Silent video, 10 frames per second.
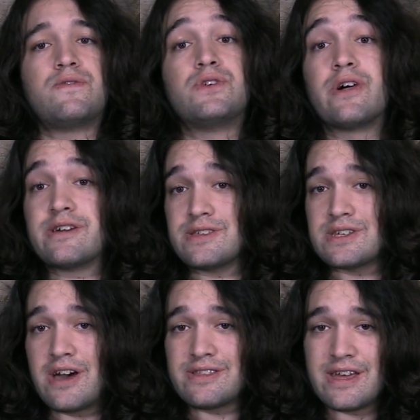If you like this
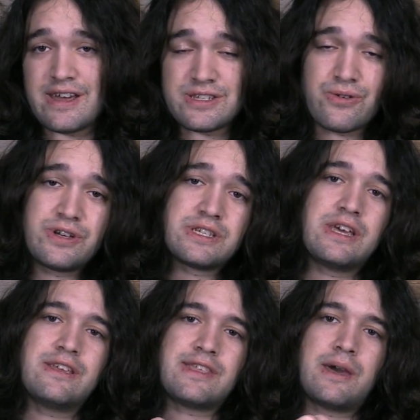content, as always,
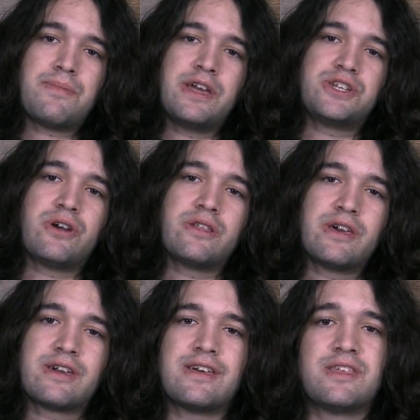hit that Patreon
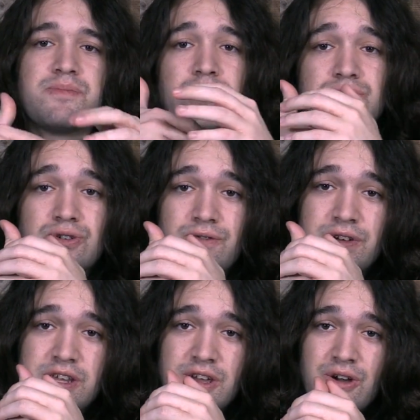link in the post roll
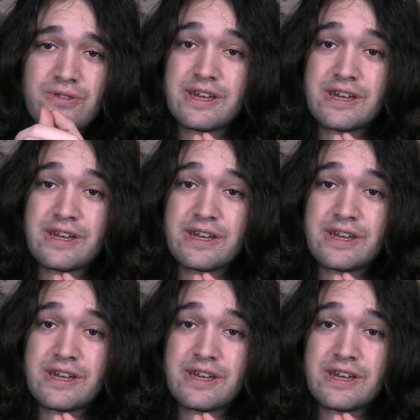video.